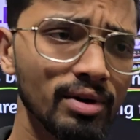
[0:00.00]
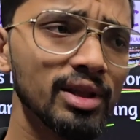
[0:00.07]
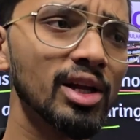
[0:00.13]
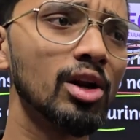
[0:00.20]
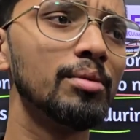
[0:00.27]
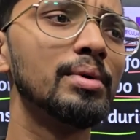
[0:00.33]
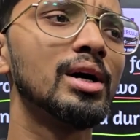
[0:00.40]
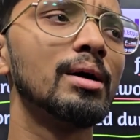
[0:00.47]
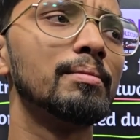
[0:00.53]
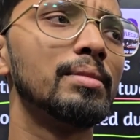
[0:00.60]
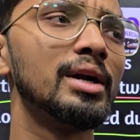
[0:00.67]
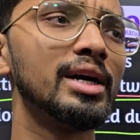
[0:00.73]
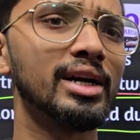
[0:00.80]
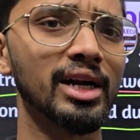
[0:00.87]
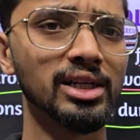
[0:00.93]
there will be
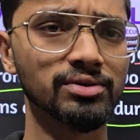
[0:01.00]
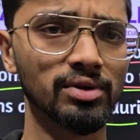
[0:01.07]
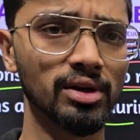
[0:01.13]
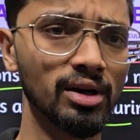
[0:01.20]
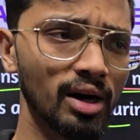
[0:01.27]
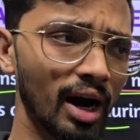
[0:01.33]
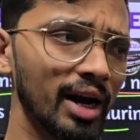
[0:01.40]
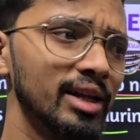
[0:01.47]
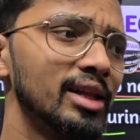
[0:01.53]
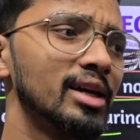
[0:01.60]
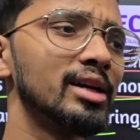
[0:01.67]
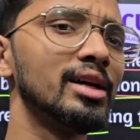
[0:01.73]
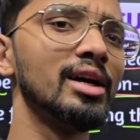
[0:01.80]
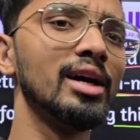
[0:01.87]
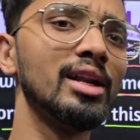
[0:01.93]
complete transfer, either
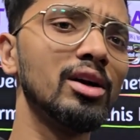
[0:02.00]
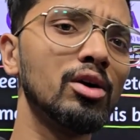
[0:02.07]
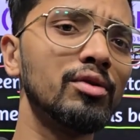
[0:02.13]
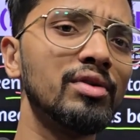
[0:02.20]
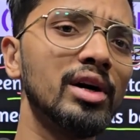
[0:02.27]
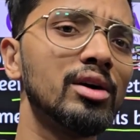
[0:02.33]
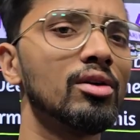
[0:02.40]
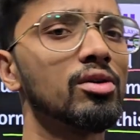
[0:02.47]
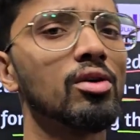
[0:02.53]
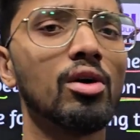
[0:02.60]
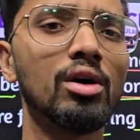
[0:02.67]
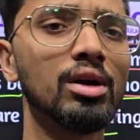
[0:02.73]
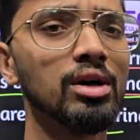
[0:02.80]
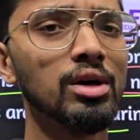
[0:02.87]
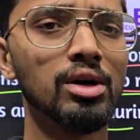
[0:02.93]
gaining of electron
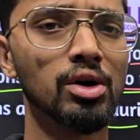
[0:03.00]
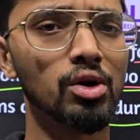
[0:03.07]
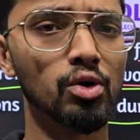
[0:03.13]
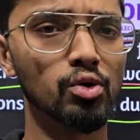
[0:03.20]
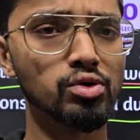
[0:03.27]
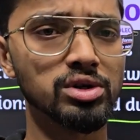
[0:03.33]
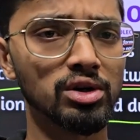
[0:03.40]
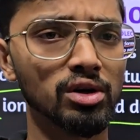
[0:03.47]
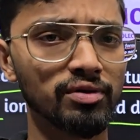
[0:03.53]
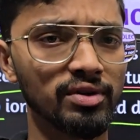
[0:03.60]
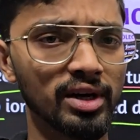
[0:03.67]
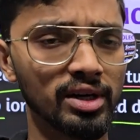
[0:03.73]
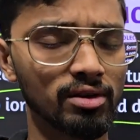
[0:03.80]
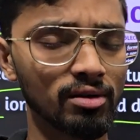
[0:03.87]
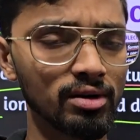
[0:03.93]
or losing of
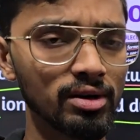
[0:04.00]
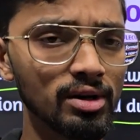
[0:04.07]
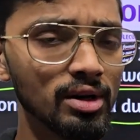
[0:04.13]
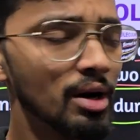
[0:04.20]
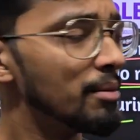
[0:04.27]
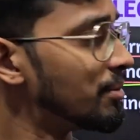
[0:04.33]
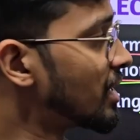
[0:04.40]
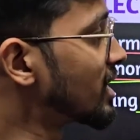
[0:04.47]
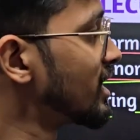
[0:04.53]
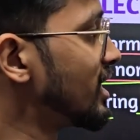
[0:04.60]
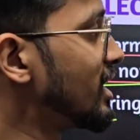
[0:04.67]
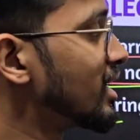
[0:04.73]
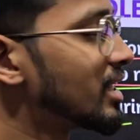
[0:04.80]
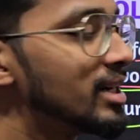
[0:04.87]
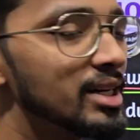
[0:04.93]
electron. But
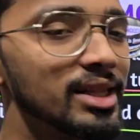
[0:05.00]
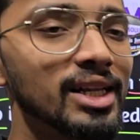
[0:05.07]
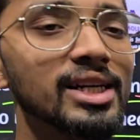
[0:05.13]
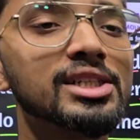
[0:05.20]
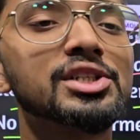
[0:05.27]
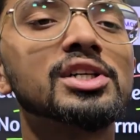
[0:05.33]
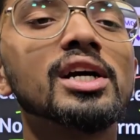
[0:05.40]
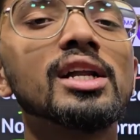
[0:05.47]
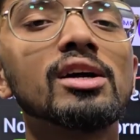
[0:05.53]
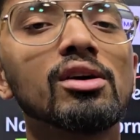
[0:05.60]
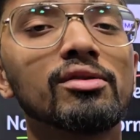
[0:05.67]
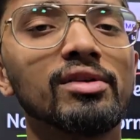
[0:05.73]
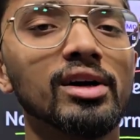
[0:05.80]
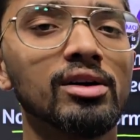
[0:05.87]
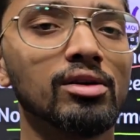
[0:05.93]
here there is sharing
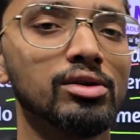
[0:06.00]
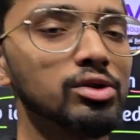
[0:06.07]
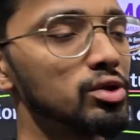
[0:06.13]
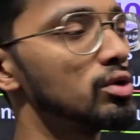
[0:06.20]
of electrons,